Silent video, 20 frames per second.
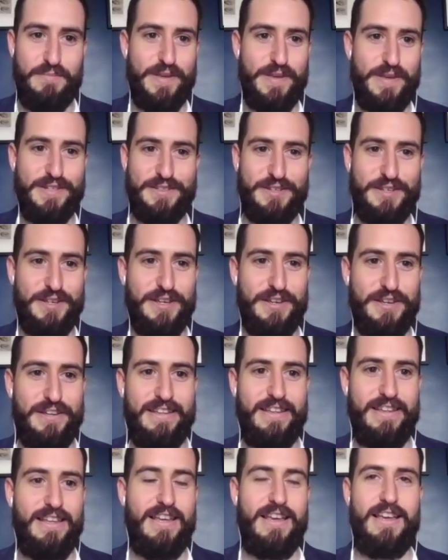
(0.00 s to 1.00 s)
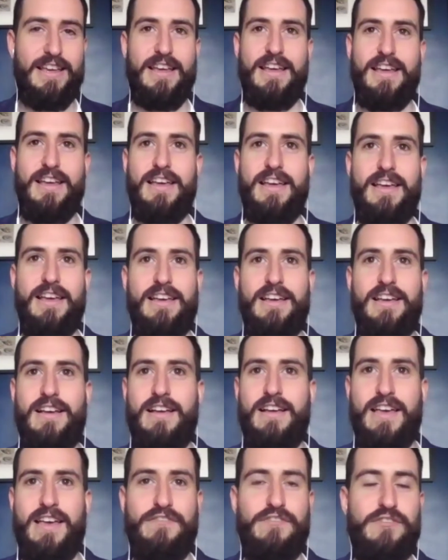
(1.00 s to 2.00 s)
it's the
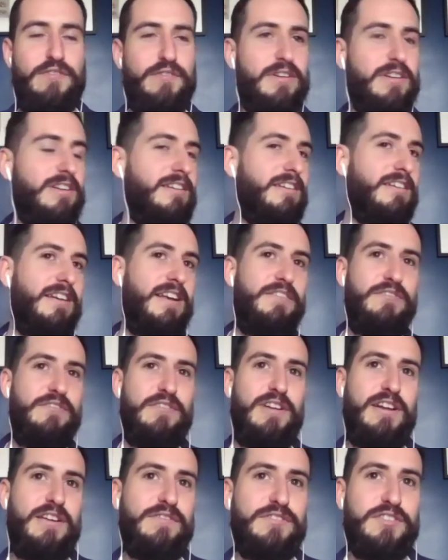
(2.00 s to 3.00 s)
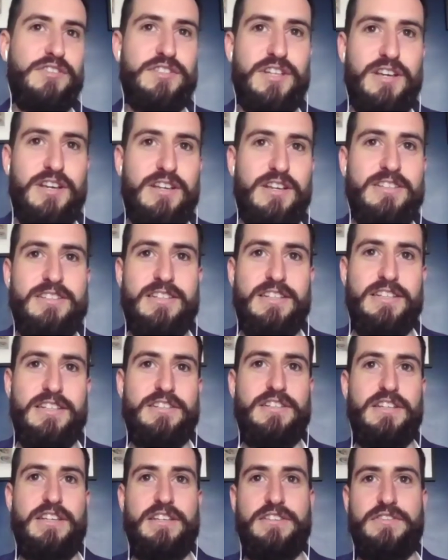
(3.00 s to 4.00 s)
everyone loves desserts.
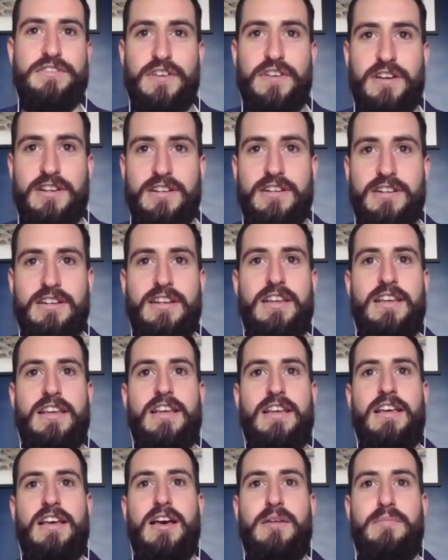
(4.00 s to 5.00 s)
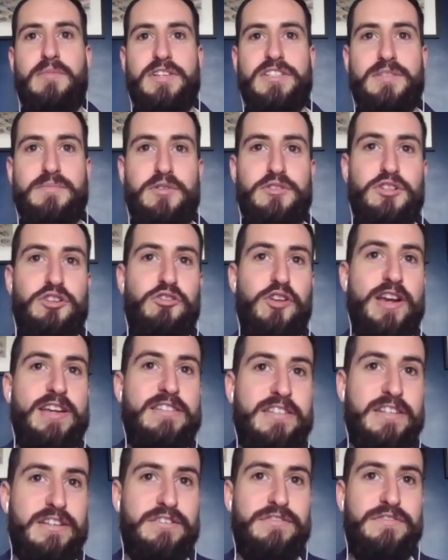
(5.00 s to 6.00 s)
It's fun. It's the most
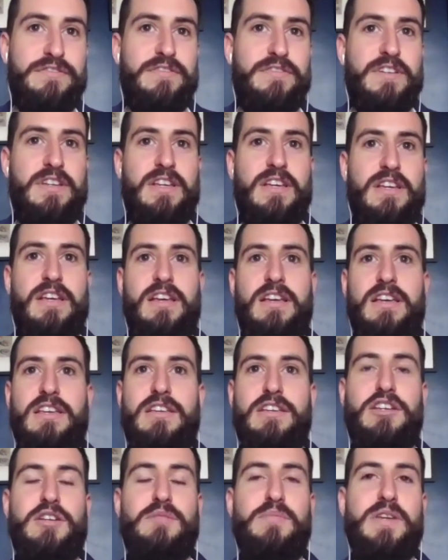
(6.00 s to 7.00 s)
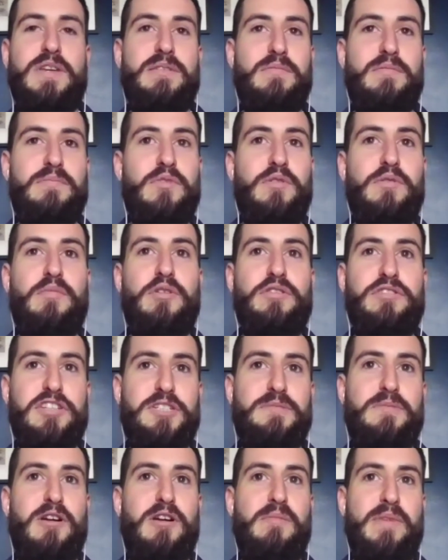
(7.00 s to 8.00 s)
creative. You can be the most
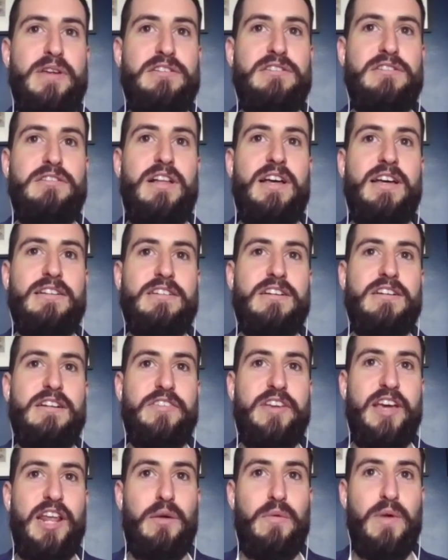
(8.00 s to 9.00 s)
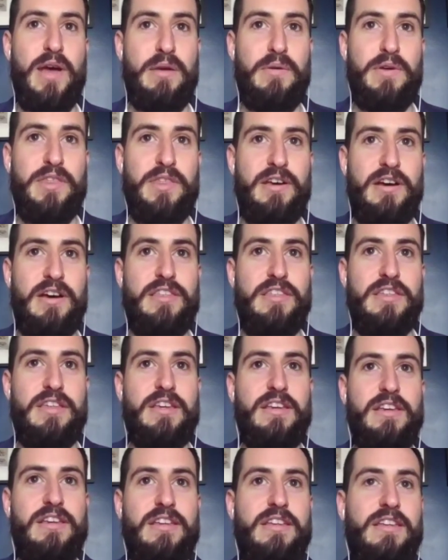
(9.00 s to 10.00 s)
experimental and kind of get away with it. I
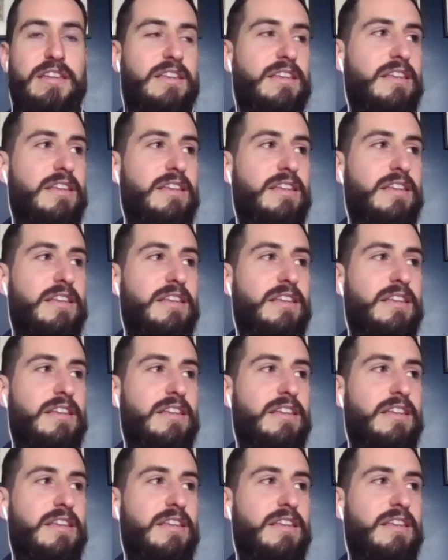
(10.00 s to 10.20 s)
think